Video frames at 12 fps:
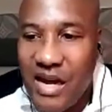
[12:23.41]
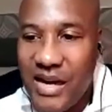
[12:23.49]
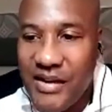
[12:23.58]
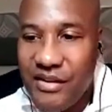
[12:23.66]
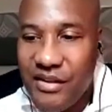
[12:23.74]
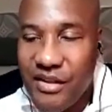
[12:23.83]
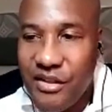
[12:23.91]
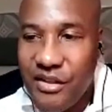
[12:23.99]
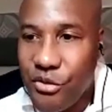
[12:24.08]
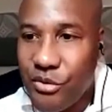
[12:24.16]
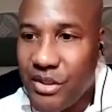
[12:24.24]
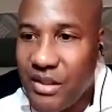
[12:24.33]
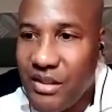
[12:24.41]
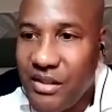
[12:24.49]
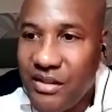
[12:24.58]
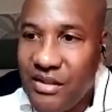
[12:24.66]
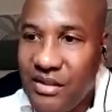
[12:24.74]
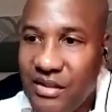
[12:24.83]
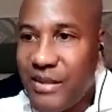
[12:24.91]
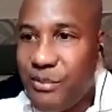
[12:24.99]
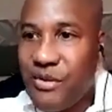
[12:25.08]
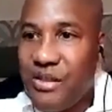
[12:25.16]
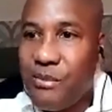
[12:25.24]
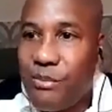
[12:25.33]
Either you can
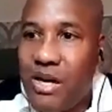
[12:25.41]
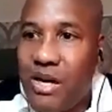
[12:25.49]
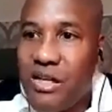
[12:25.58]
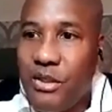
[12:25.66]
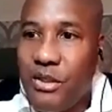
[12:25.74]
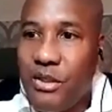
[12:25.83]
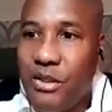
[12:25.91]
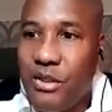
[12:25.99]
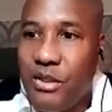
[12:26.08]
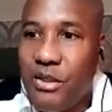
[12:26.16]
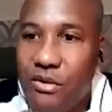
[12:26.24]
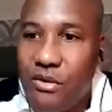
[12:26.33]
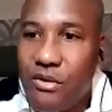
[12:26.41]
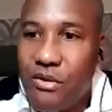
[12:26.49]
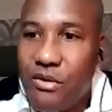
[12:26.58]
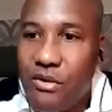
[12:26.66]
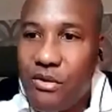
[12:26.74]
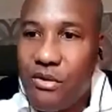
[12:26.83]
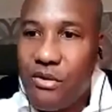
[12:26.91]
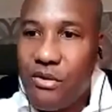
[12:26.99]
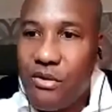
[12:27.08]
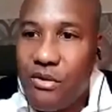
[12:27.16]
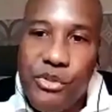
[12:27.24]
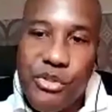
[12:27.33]
type it in the box below, or you can
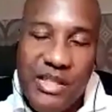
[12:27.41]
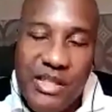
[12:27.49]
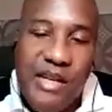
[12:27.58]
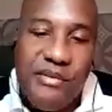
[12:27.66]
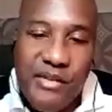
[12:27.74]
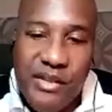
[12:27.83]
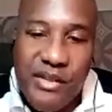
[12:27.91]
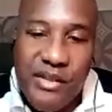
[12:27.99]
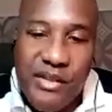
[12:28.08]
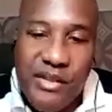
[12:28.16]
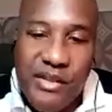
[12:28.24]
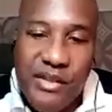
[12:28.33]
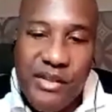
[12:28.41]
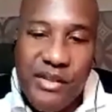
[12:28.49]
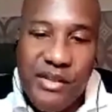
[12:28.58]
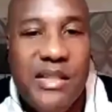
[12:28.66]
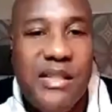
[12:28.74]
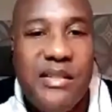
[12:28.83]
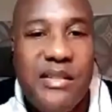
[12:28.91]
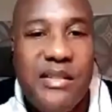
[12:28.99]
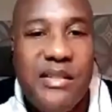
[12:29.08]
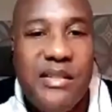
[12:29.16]
unmute yourself and ask questions.